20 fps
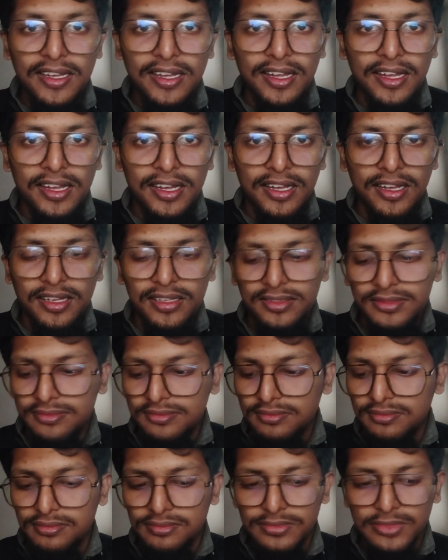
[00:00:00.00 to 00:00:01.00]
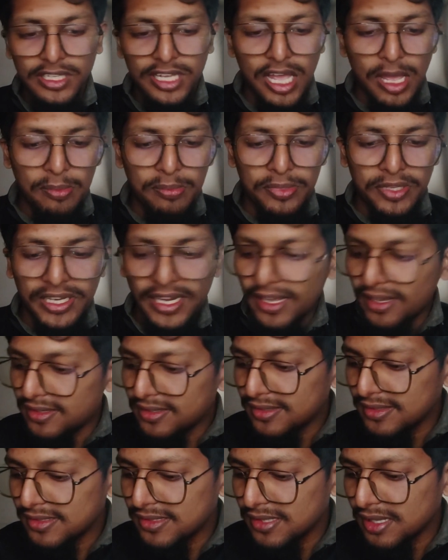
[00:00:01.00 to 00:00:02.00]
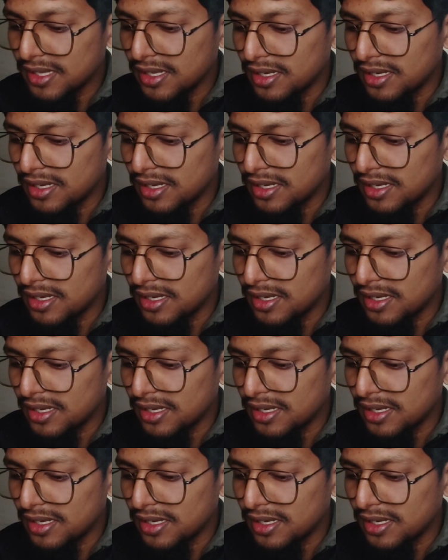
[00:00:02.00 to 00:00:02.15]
the happiness